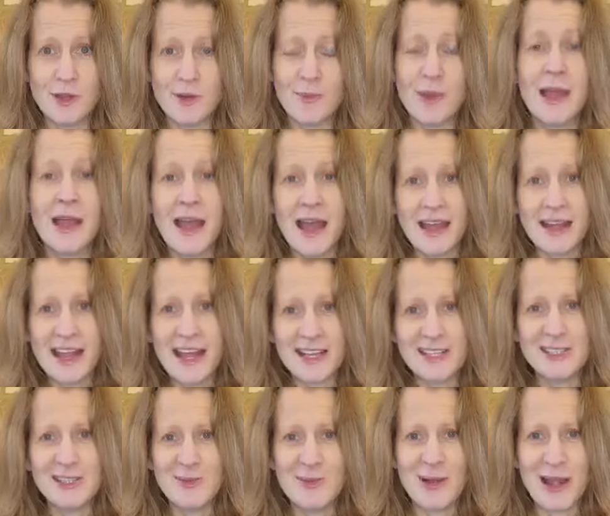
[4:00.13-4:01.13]
them and
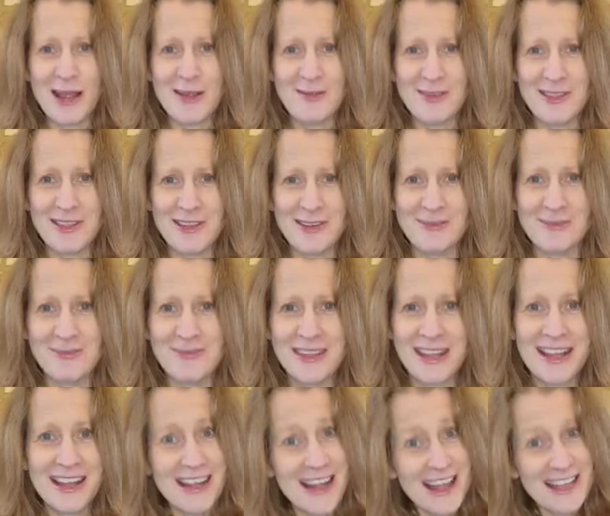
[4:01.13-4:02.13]
as you play with them.
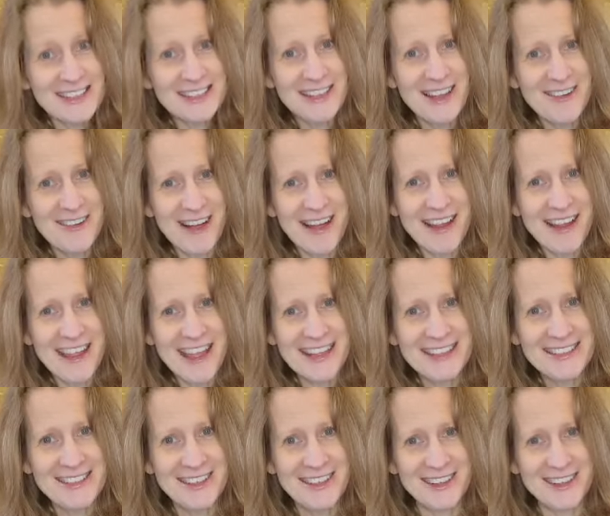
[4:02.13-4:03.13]
Let us know how you
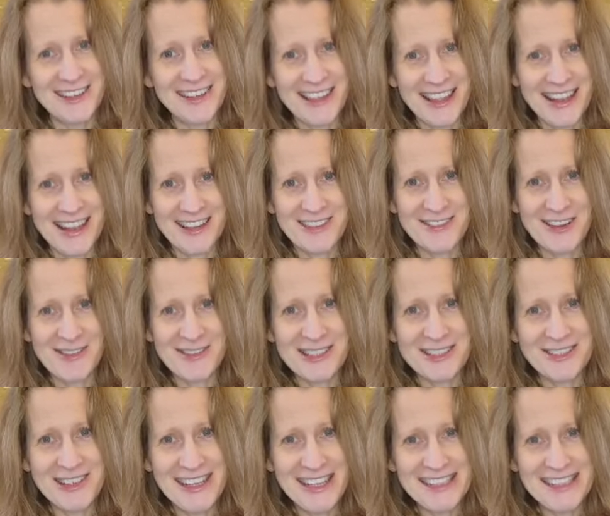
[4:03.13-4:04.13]
get on. Thank you very
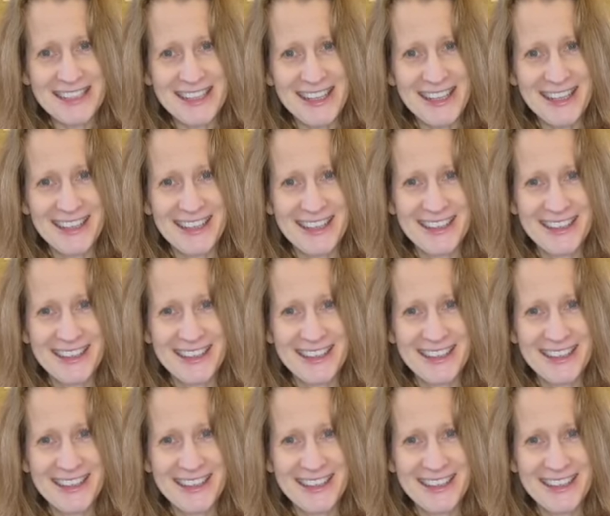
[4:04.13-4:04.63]
much for listening.